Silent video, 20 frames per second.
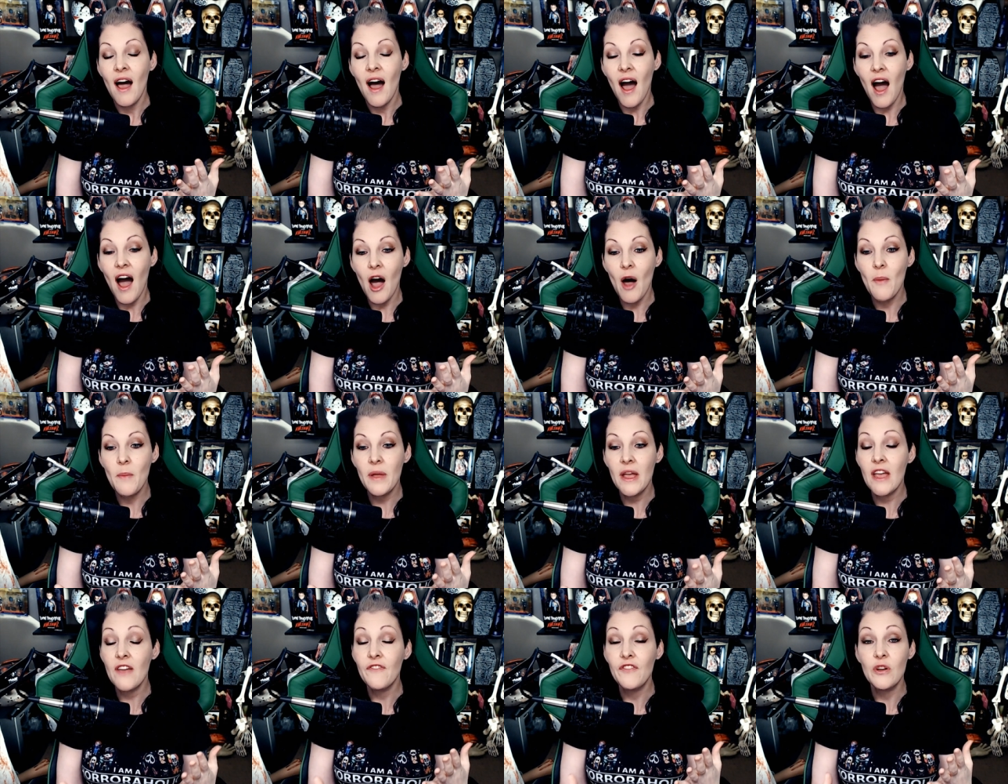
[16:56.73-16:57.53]
Um,
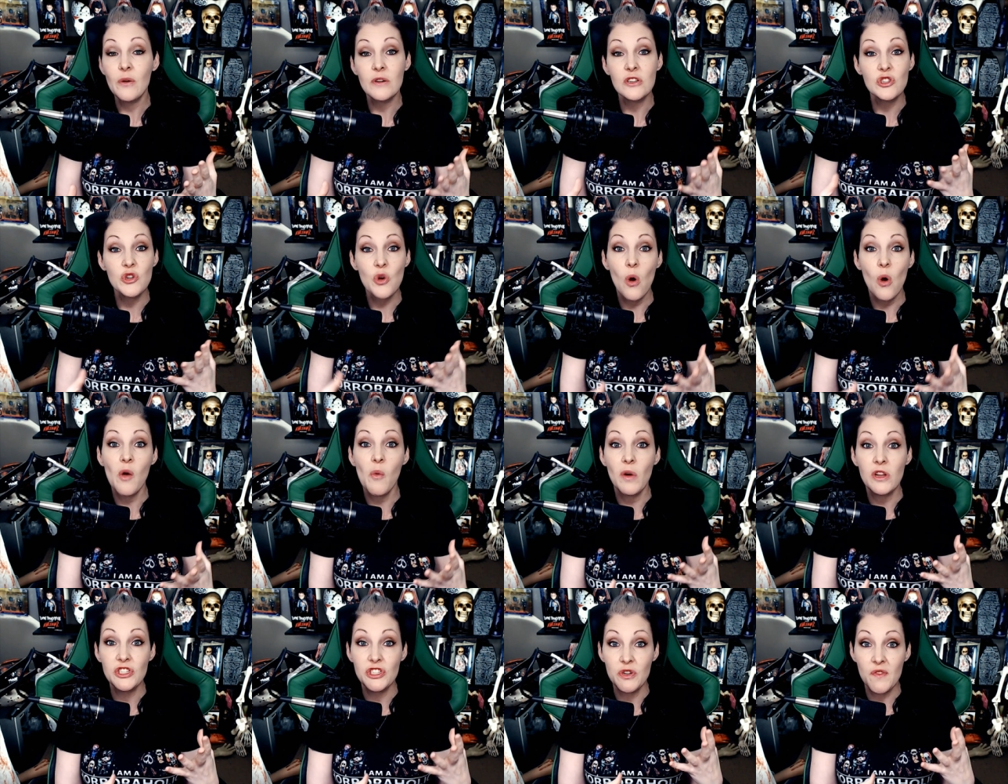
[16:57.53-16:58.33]
if you enjoy
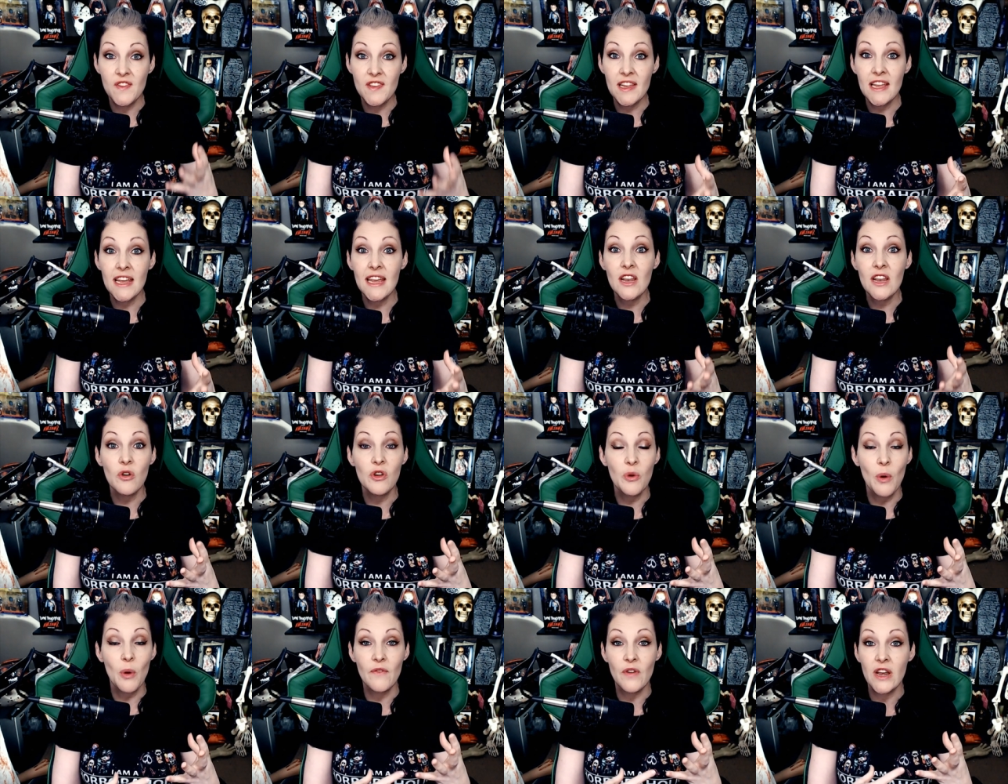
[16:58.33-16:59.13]
what you've seen or
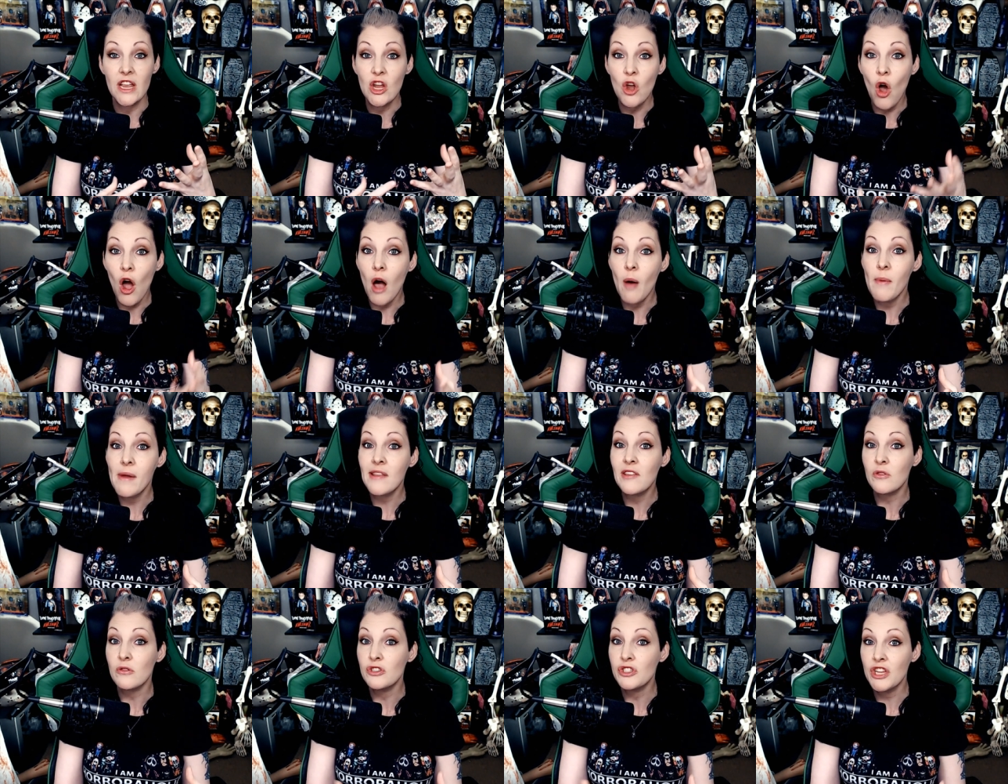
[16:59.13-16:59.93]
you have any
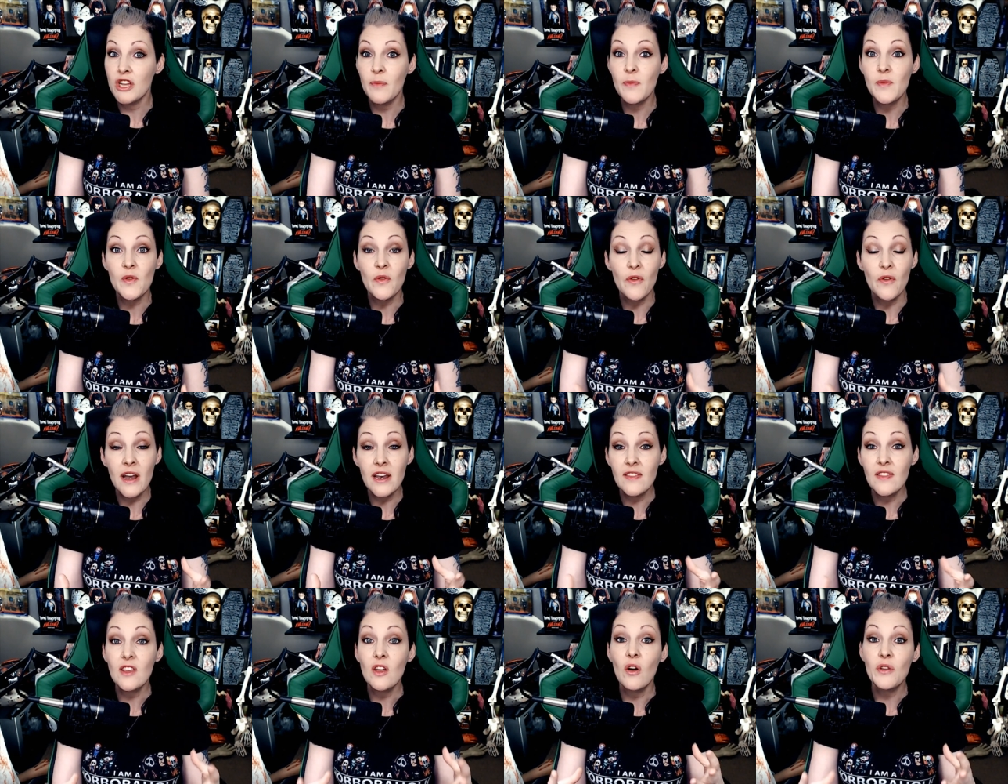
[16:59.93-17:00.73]
comments or tips or
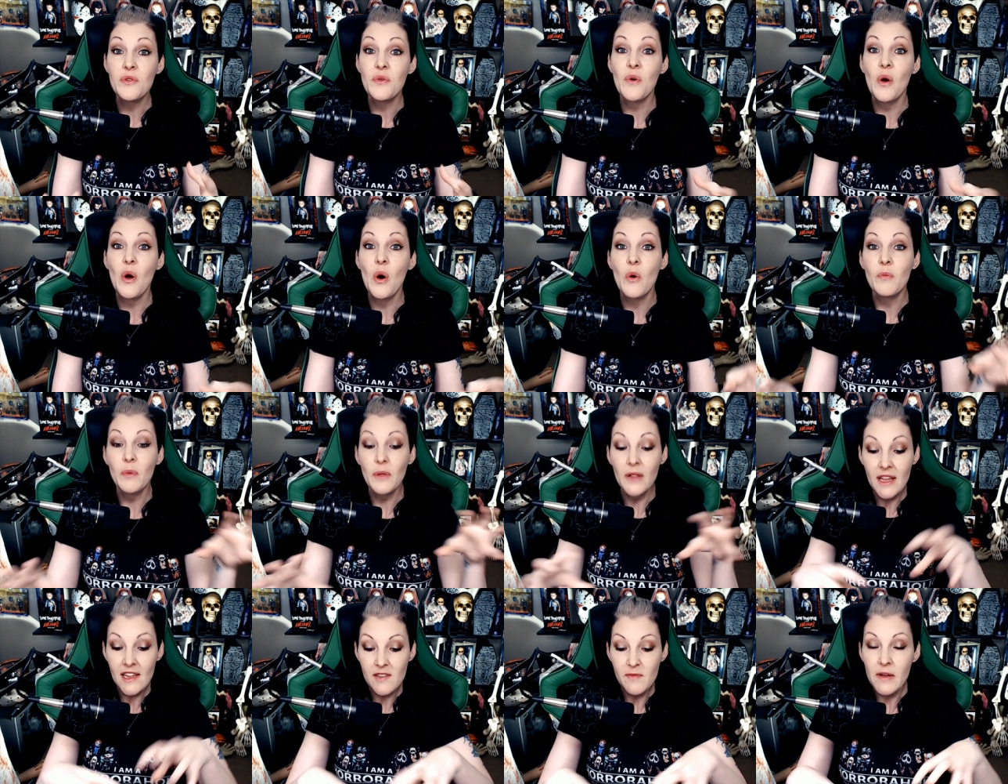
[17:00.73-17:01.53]
anything on your own,
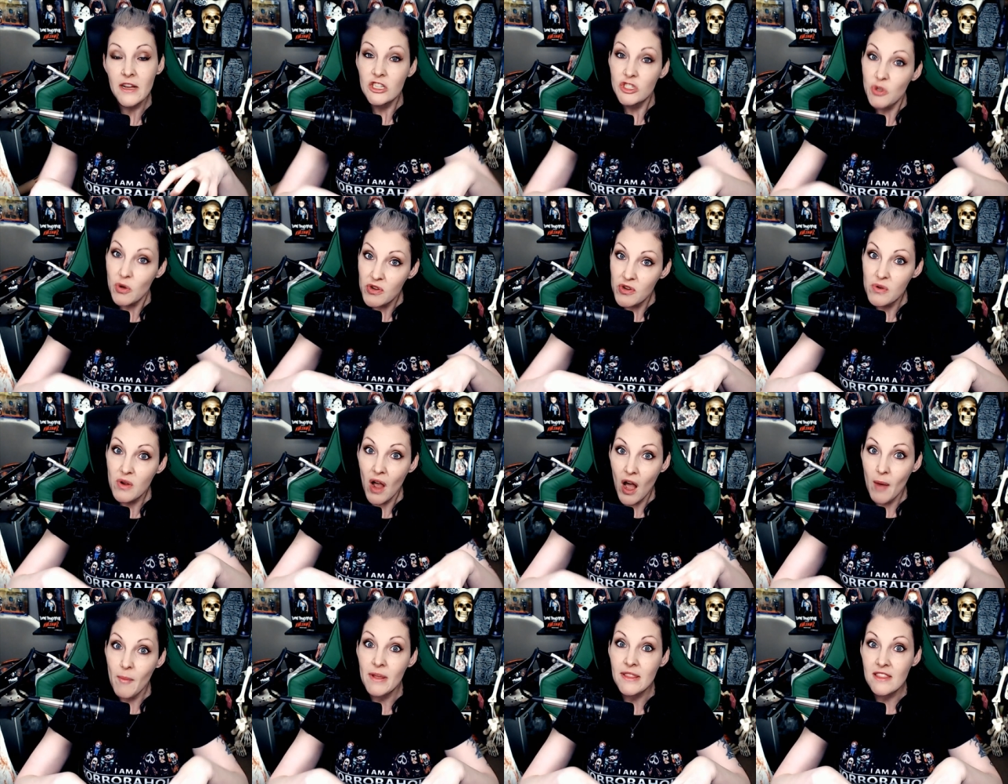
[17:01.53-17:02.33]
please make sure you
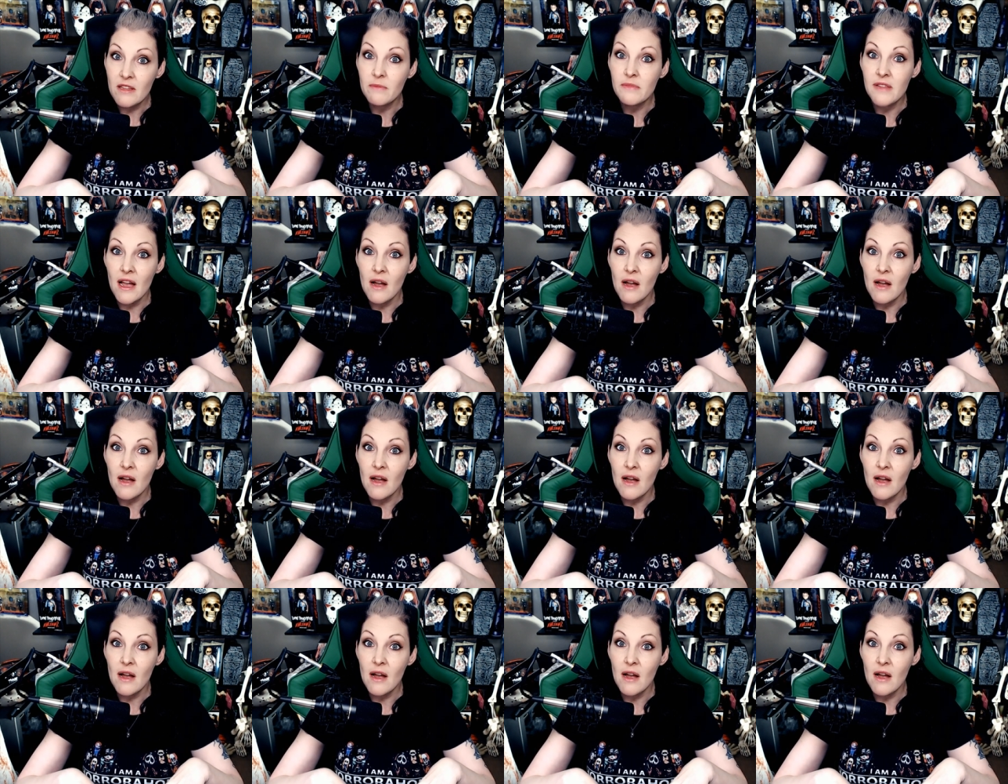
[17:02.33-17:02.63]
comment them down